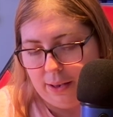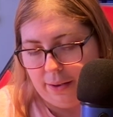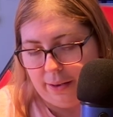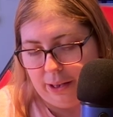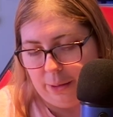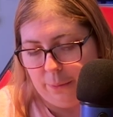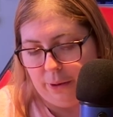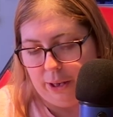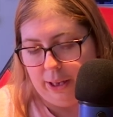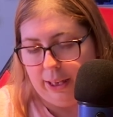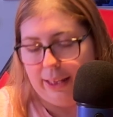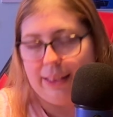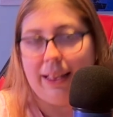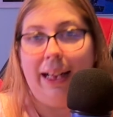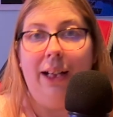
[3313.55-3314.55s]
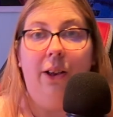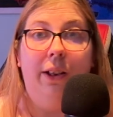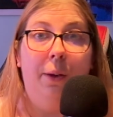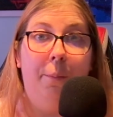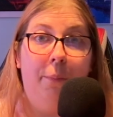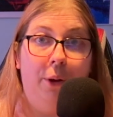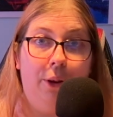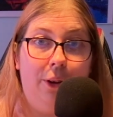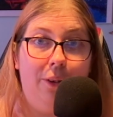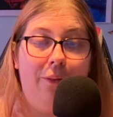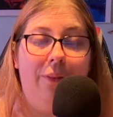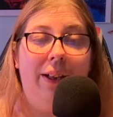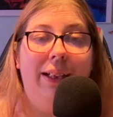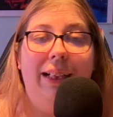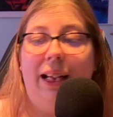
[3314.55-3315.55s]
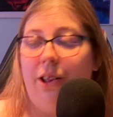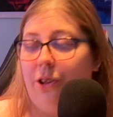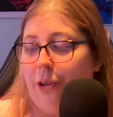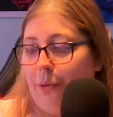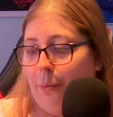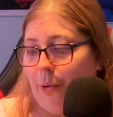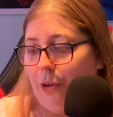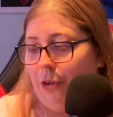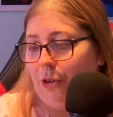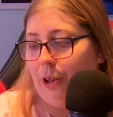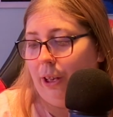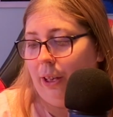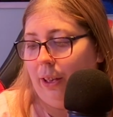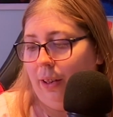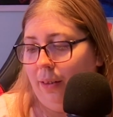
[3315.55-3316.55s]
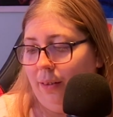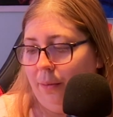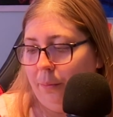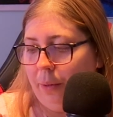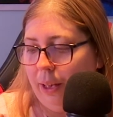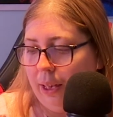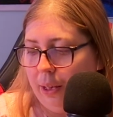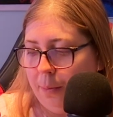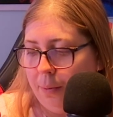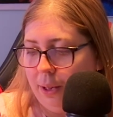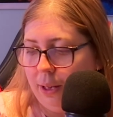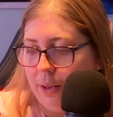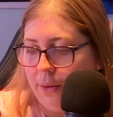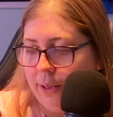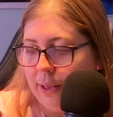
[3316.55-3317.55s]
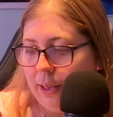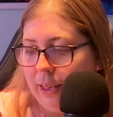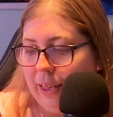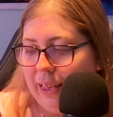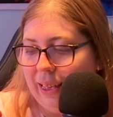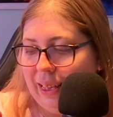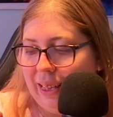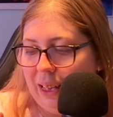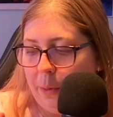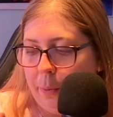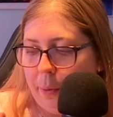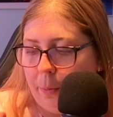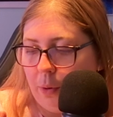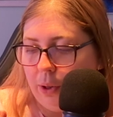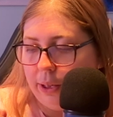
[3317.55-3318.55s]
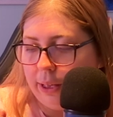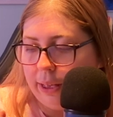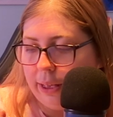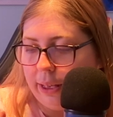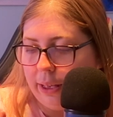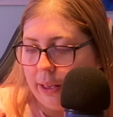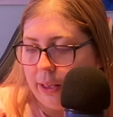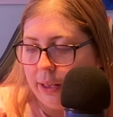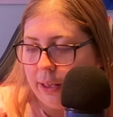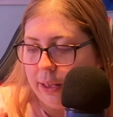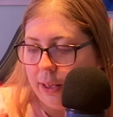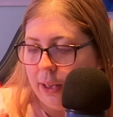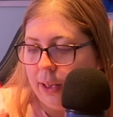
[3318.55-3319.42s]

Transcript: Though not entirely perfect, I do wish that maybe there was a little bit more details,